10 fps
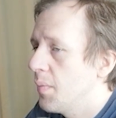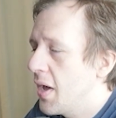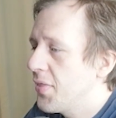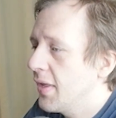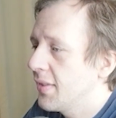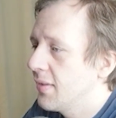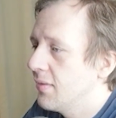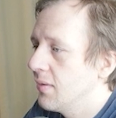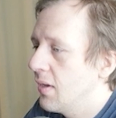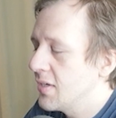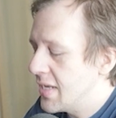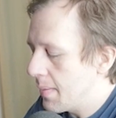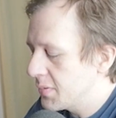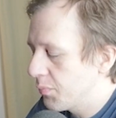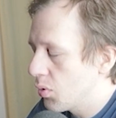I think
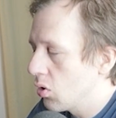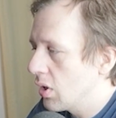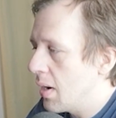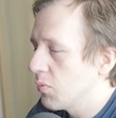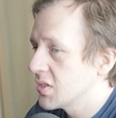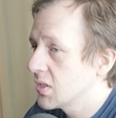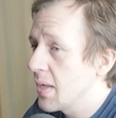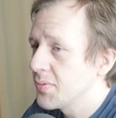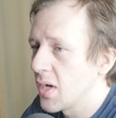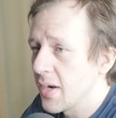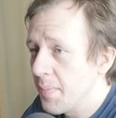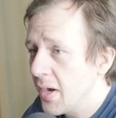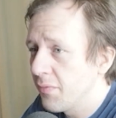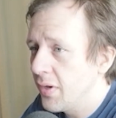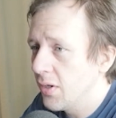Adaptive Program was slept on. I made
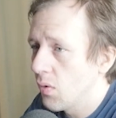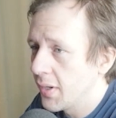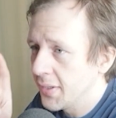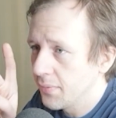a video on it.